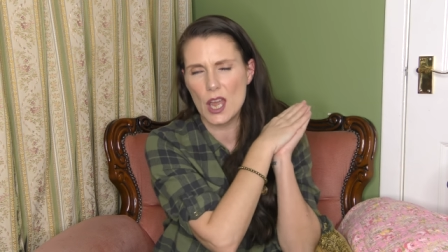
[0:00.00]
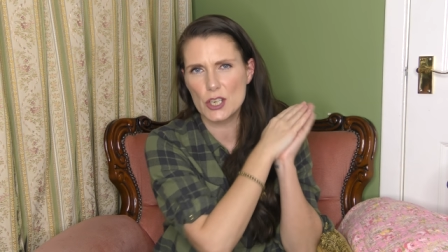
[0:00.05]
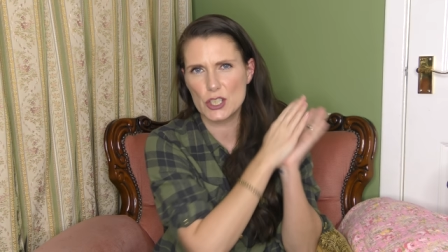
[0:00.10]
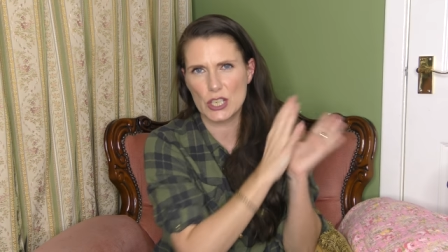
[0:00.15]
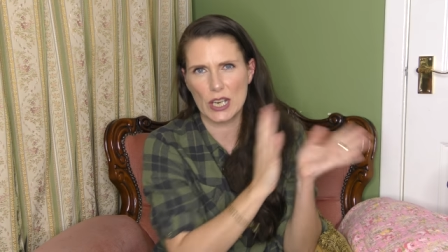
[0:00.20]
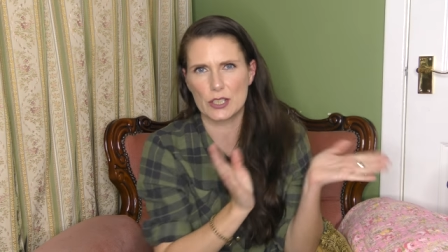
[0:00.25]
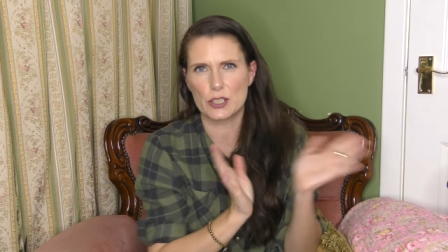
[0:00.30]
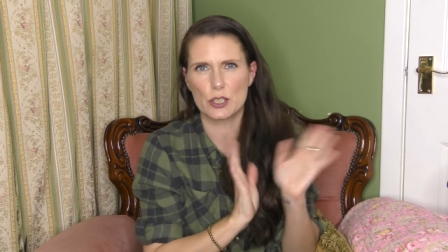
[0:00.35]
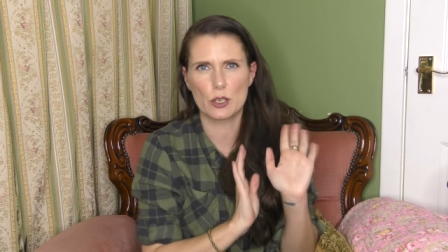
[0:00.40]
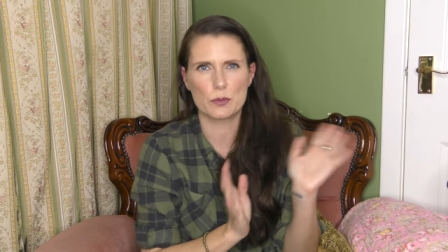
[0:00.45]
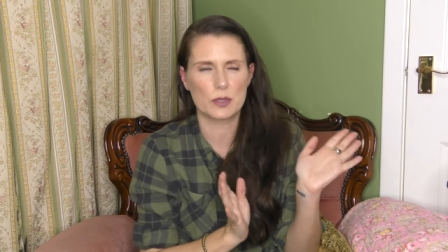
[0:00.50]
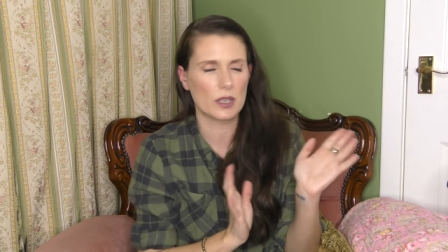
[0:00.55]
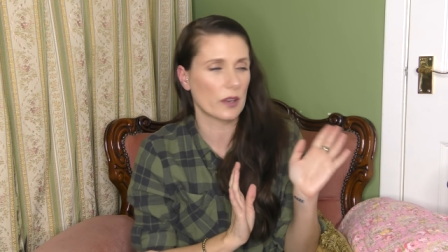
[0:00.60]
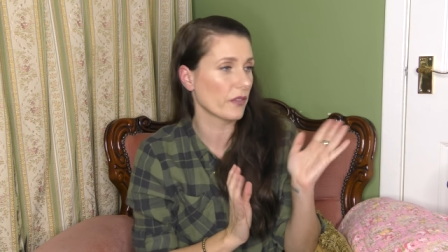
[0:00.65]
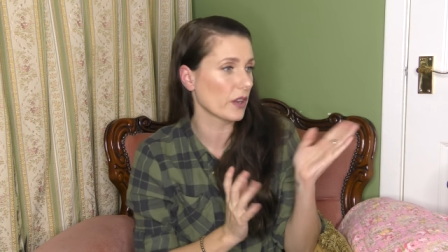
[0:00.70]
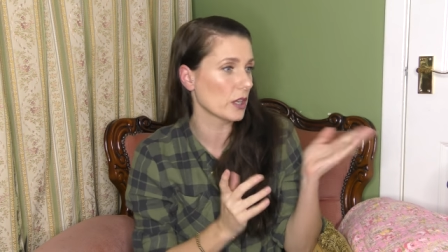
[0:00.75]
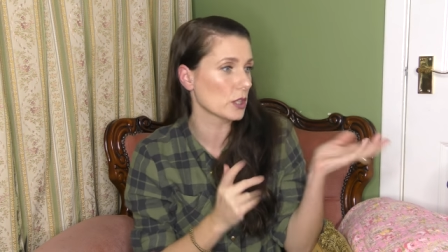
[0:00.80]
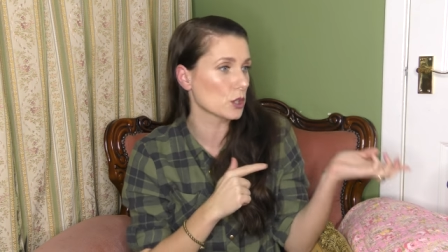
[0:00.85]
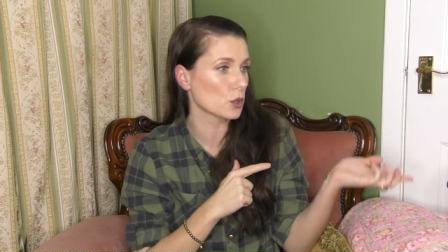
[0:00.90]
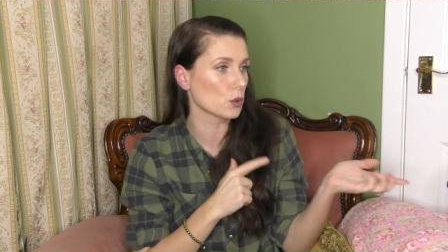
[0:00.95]
charity shop stuff
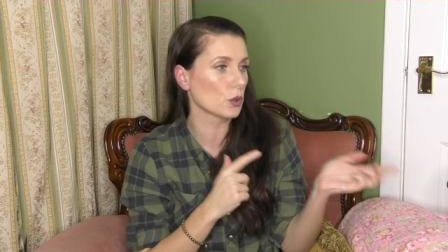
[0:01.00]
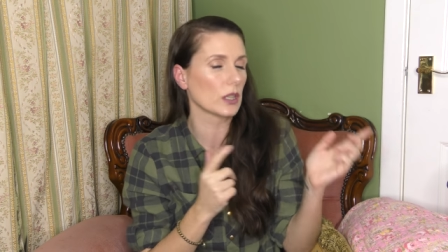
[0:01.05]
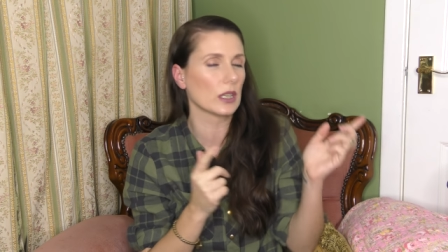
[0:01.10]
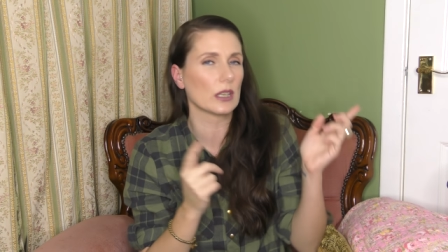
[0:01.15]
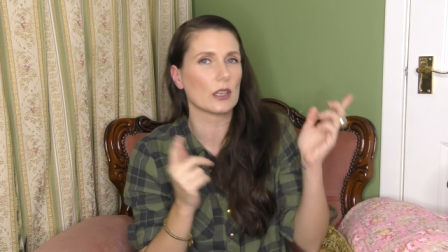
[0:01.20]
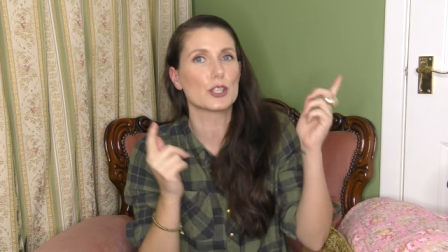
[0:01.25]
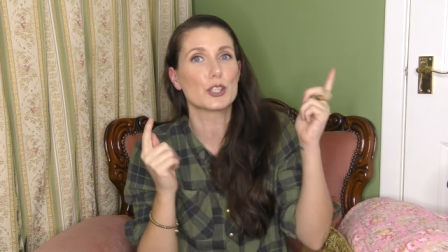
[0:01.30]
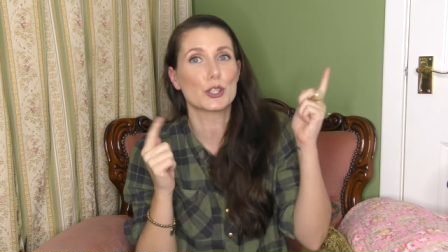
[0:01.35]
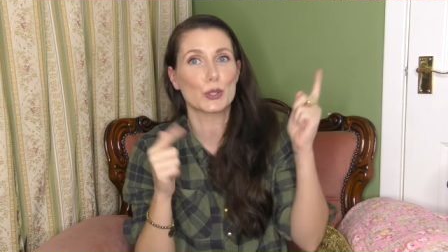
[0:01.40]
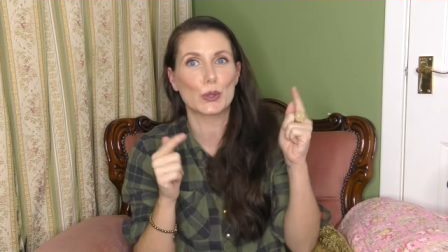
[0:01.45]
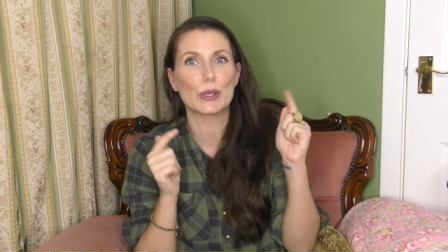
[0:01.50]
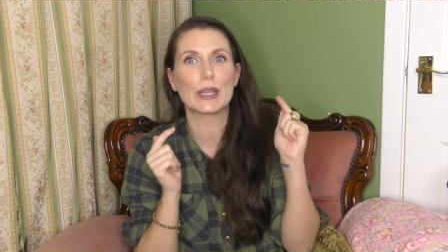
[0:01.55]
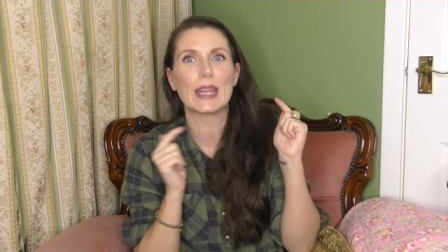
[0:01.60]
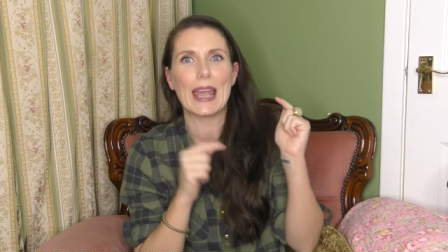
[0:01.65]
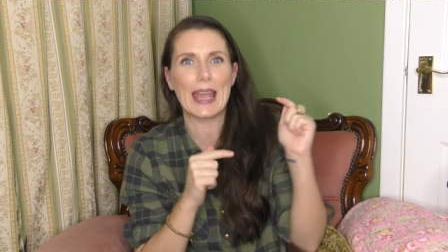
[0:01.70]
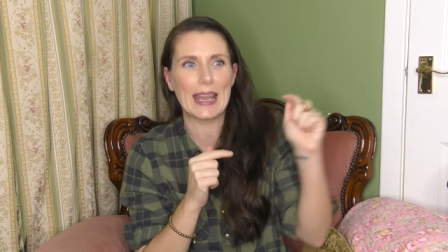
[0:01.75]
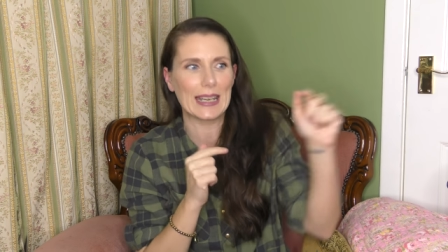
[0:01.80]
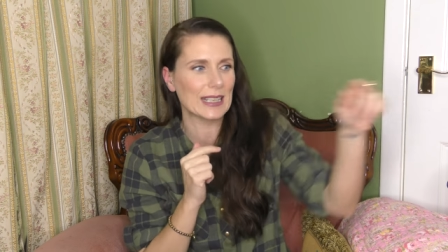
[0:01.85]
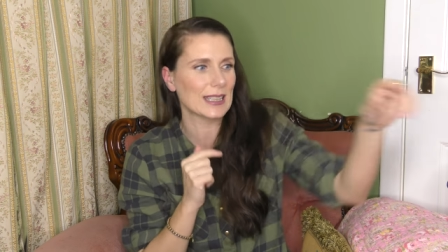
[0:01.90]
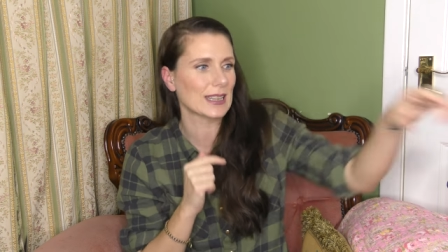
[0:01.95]
and so you show you
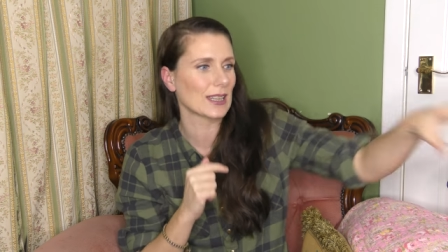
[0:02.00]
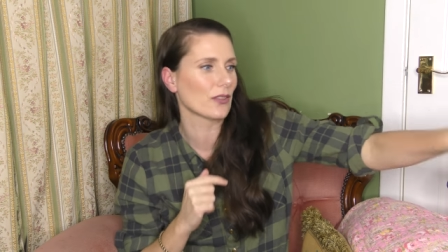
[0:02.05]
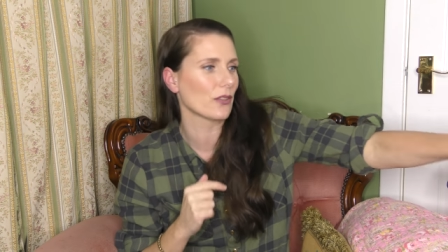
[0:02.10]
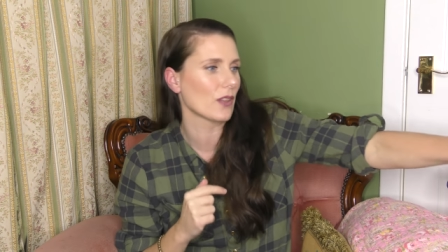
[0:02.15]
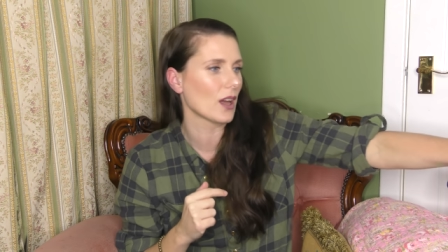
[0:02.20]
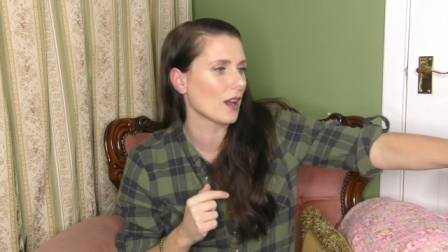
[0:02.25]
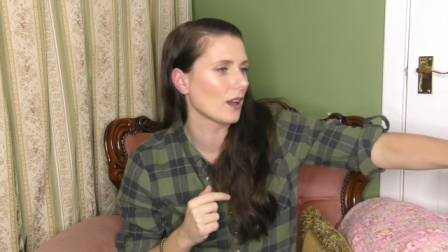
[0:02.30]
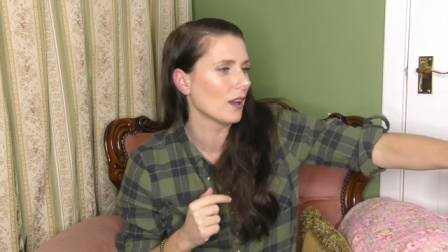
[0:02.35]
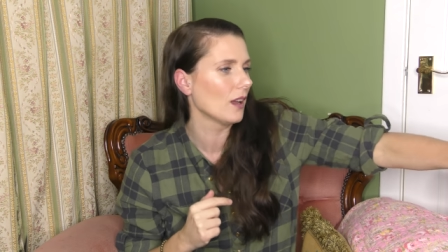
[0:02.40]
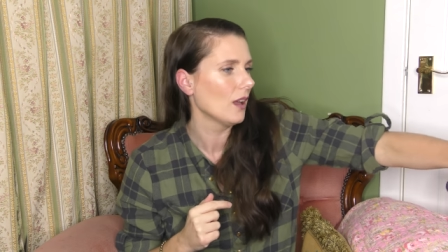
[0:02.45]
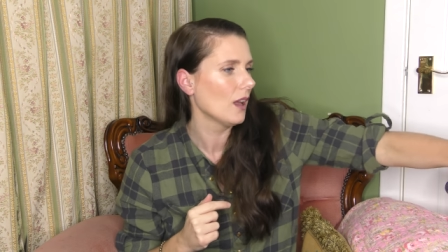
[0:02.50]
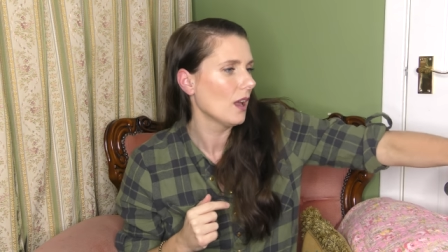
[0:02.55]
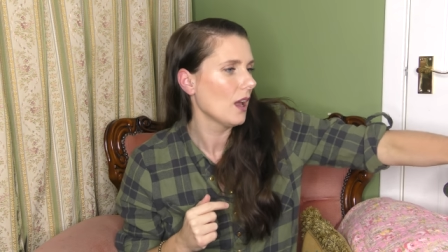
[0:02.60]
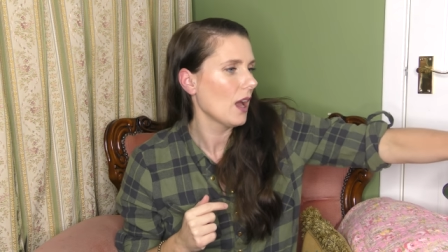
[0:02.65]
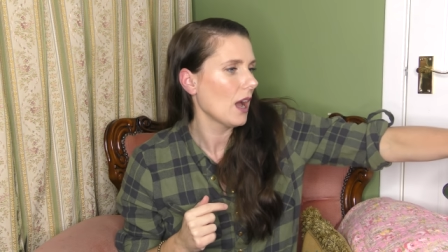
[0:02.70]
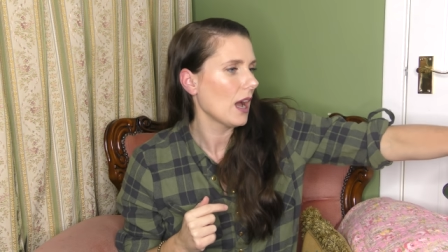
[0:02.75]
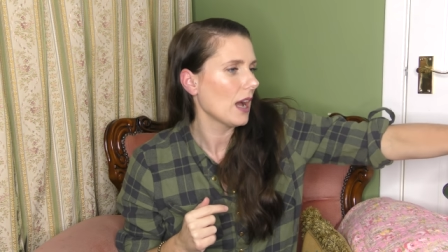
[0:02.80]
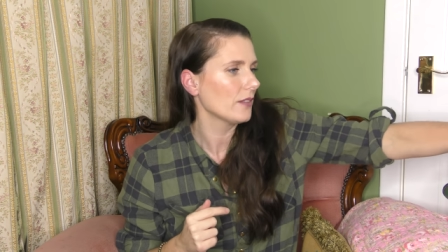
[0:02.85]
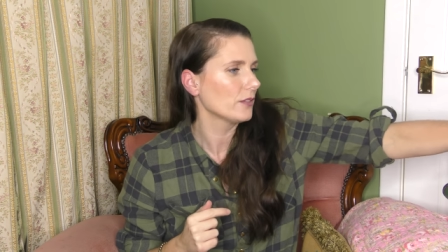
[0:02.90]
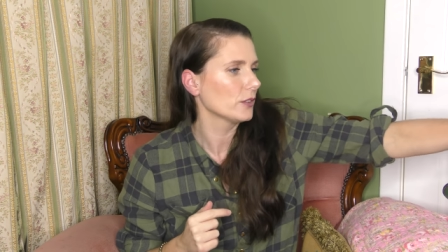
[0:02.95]
anything that
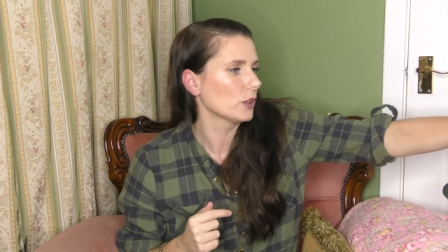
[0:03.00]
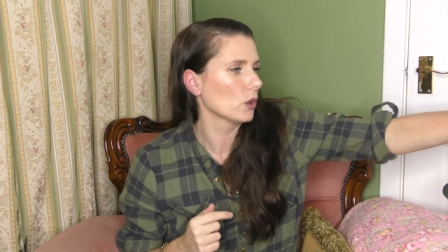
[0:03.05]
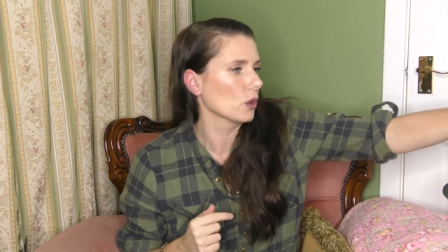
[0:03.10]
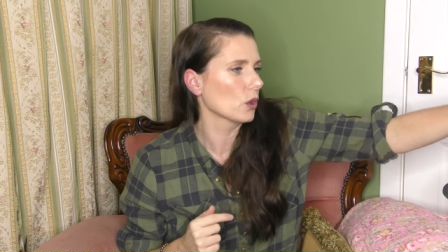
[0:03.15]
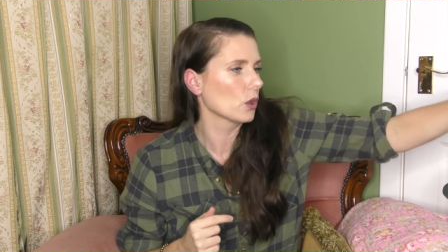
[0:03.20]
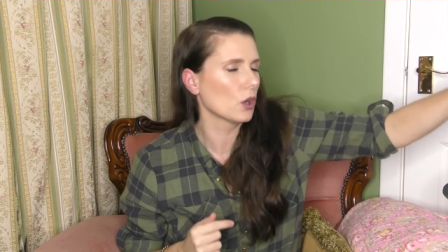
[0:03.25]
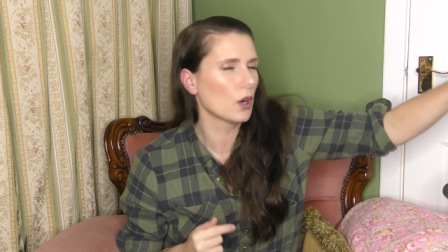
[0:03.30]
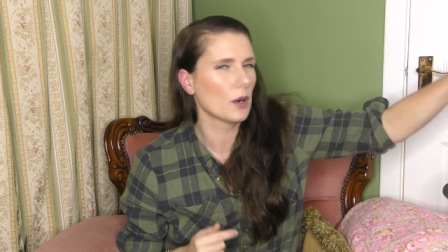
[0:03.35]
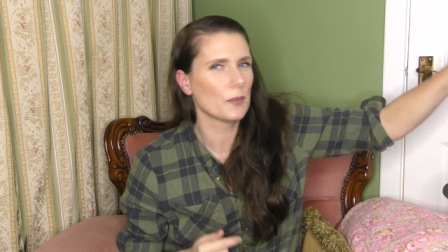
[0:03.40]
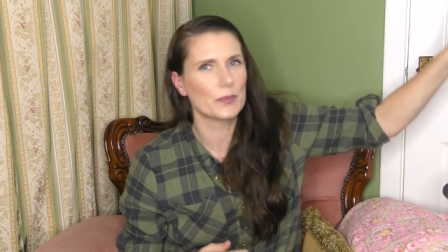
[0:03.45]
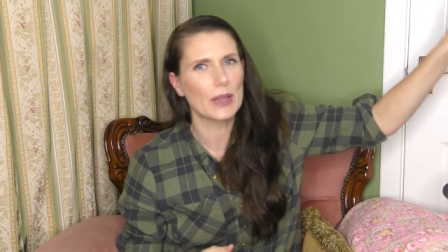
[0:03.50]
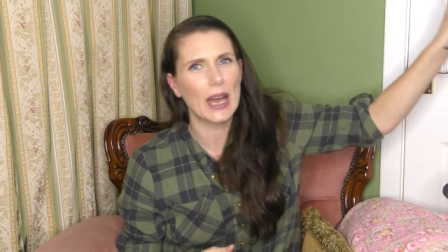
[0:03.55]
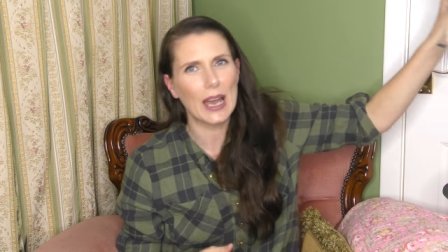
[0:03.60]
I've not got.